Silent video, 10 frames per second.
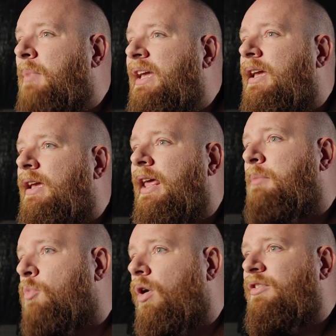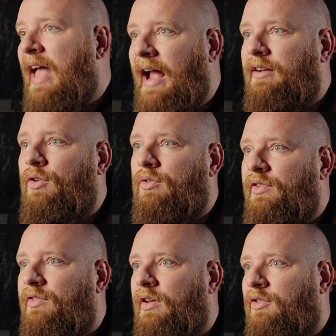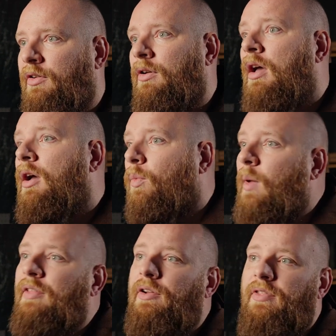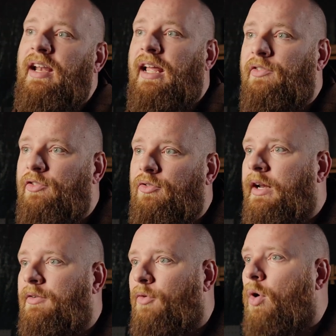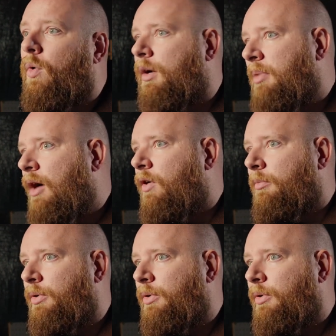making it a more tactical decision rather than a straightforward power